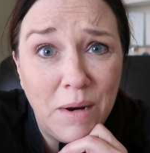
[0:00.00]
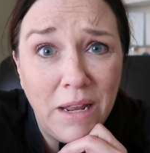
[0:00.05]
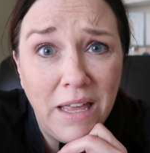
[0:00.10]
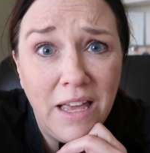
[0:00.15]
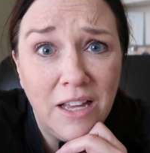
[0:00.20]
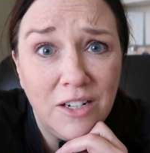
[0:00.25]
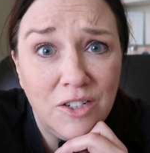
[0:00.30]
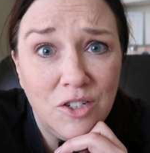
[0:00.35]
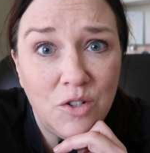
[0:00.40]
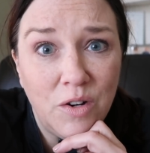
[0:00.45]
I mean, I
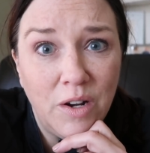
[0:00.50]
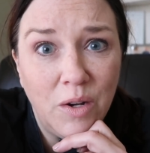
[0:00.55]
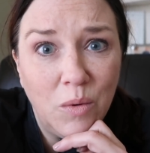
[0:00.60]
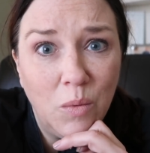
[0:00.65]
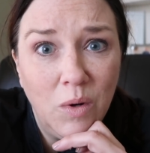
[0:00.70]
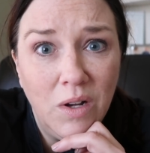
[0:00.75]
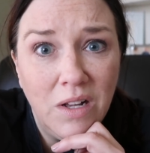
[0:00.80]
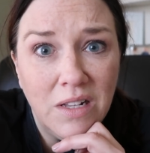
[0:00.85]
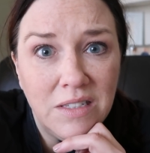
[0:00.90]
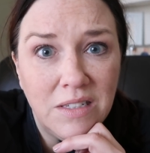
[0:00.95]
can't just try it
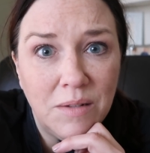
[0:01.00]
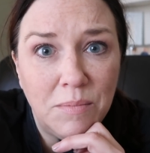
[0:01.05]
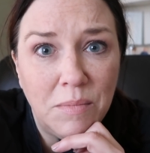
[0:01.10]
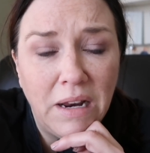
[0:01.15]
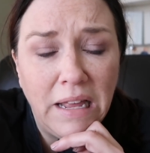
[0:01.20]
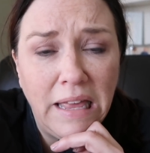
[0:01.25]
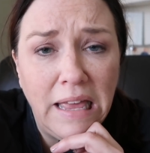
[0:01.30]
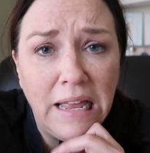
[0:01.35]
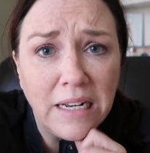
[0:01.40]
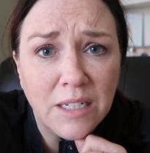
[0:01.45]
once. I mean,
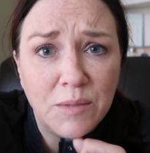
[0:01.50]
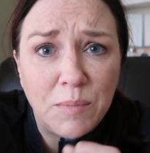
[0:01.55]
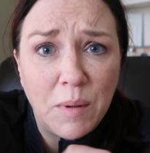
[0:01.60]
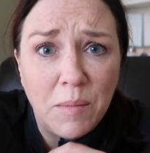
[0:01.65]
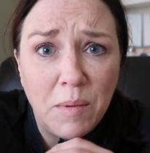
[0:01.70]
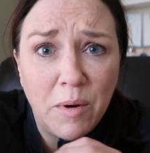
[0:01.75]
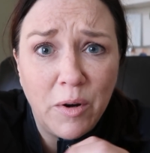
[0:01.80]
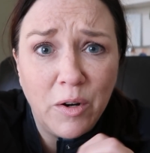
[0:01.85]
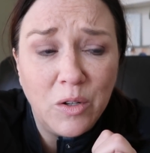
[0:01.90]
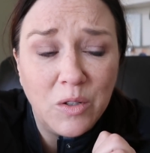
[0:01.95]
I can't
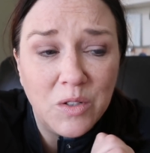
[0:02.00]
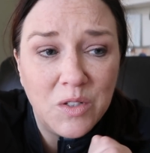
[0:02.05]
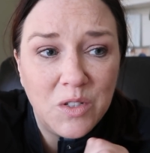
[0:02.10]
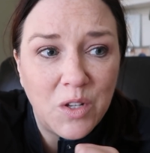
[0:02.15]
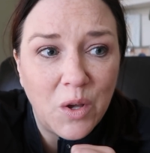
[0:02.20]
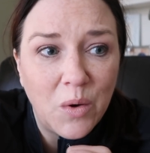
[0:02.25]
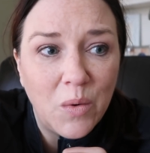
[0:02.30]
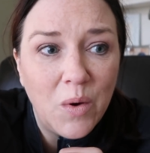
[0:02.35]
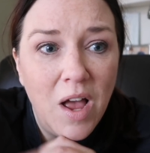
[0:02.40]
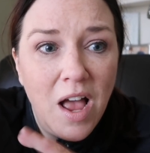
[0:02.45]
expect miracles.
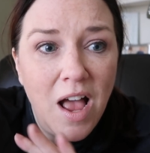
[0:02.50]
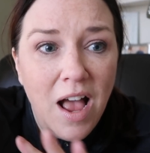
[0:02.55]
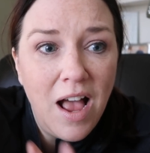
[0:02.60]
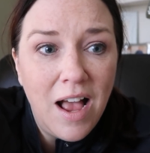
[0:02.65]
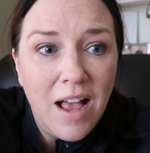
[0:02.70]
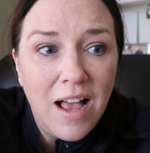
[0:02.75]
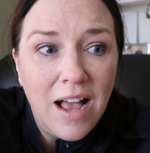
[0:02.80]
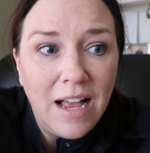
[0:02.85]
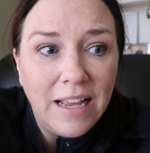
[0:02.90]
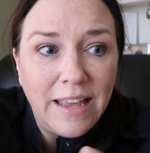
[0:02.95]
So
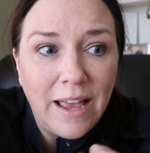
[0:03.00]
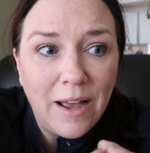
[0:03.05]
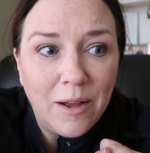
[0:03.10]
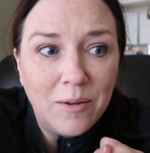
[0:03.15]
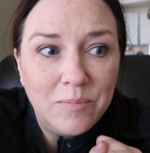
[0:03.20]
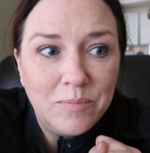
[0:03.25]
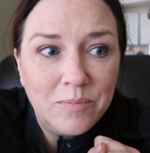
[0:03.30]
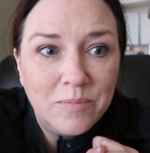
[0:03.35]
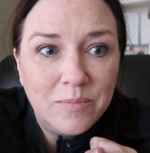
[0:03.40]
yeah.